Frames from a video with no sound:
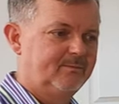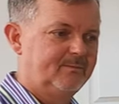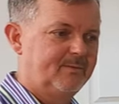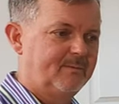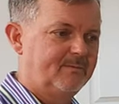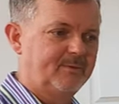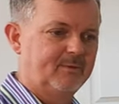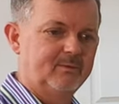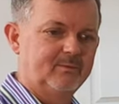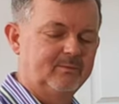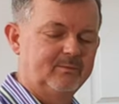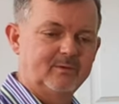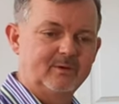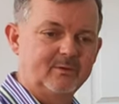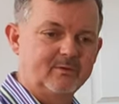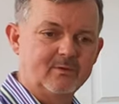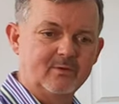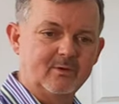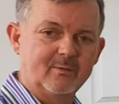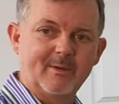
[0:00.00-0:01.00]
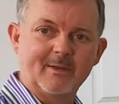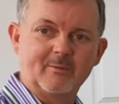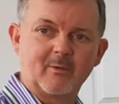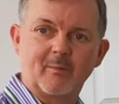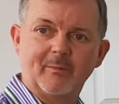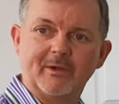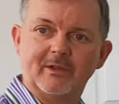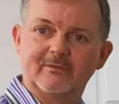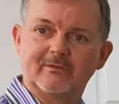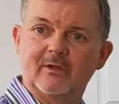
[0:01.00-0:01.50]
people, you know, you're going to make
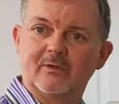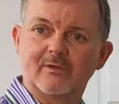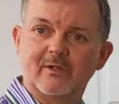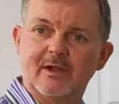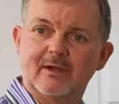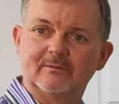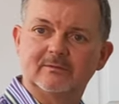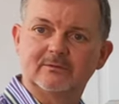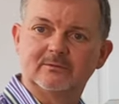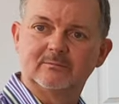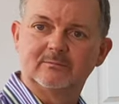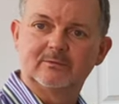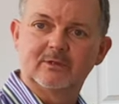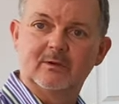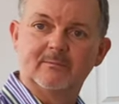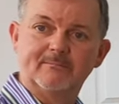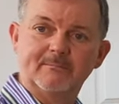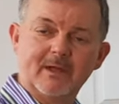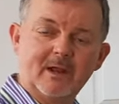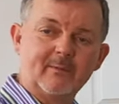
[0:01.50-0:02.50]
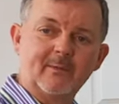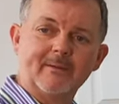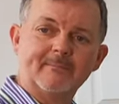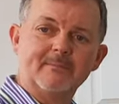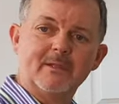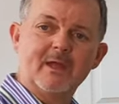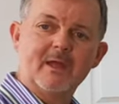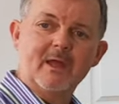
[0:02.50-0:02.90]
more money selling your house. So anyway,